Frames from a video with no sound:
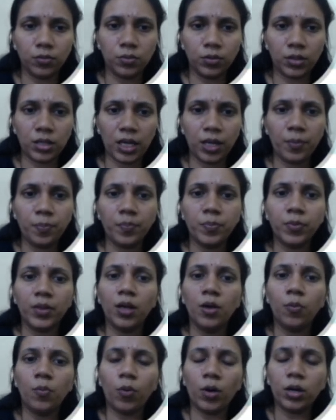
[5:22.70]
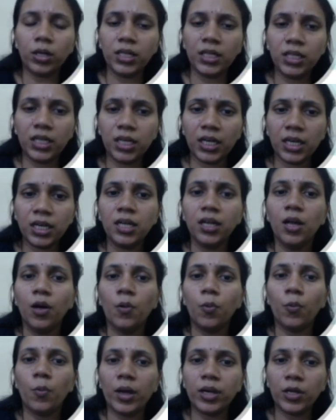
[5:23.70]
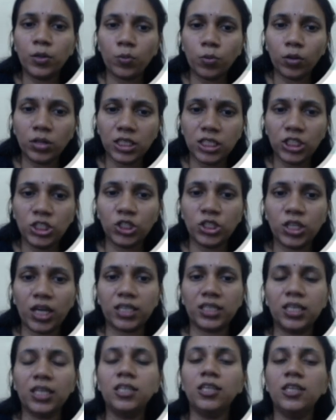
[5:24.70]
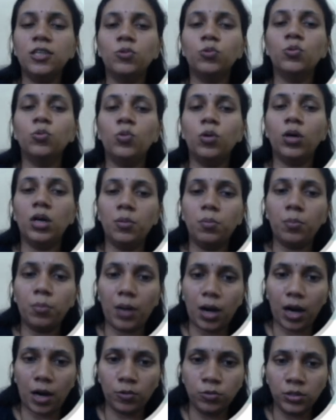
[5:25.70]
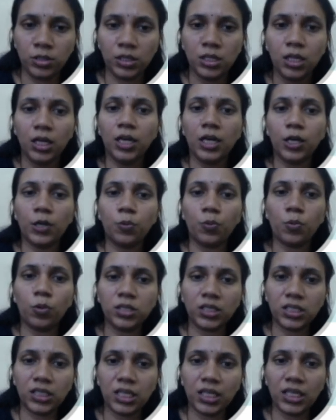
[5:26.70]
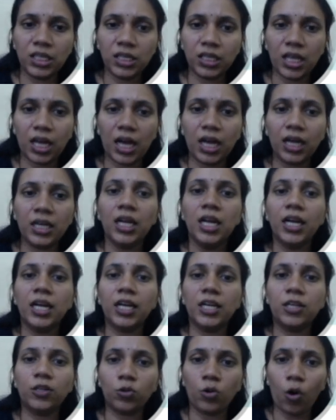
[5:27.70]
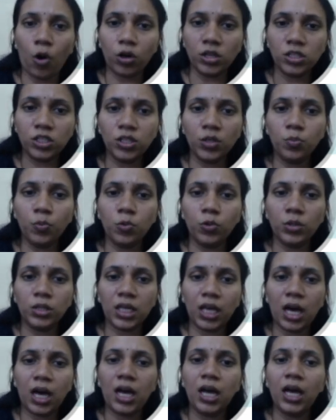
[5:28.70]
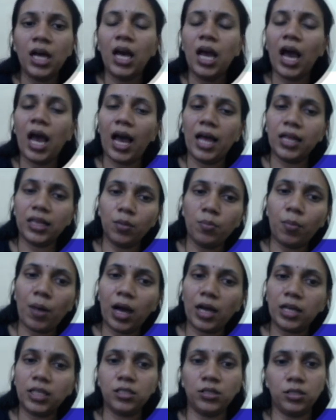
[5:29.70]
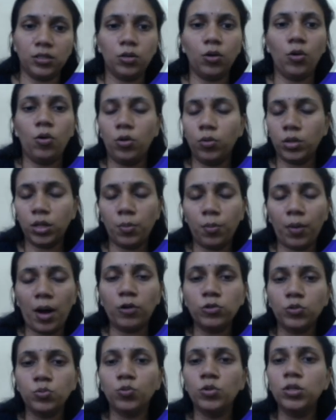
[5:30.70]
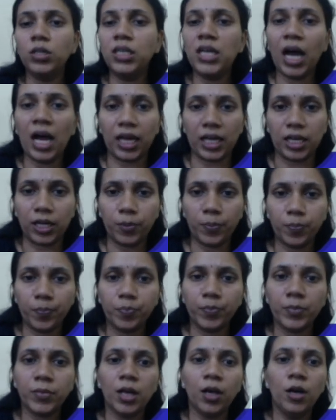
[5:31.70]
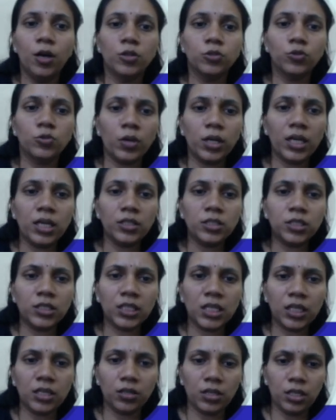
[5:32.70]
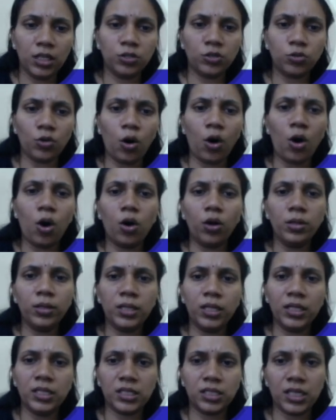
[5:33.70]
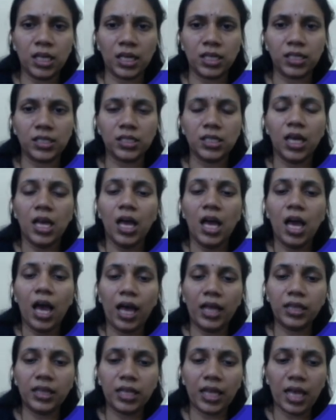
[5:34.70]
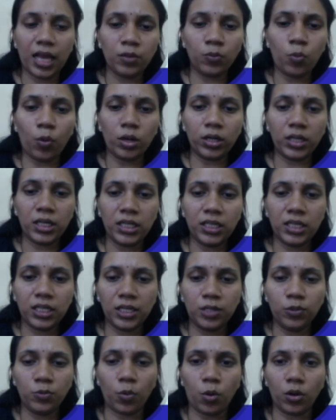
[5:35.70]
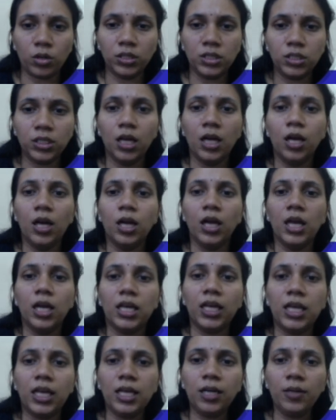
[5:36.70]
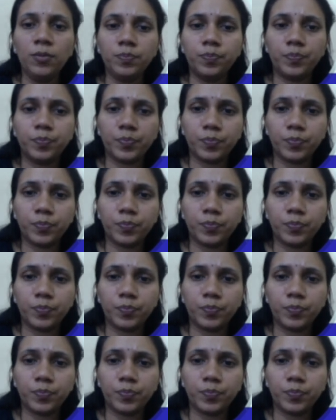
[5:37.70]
okay, what it did, when it was injected into a mouse, it was seen that it caused pneumonia and the mice or the mouse would die. So he saw all these things, and then what he did was he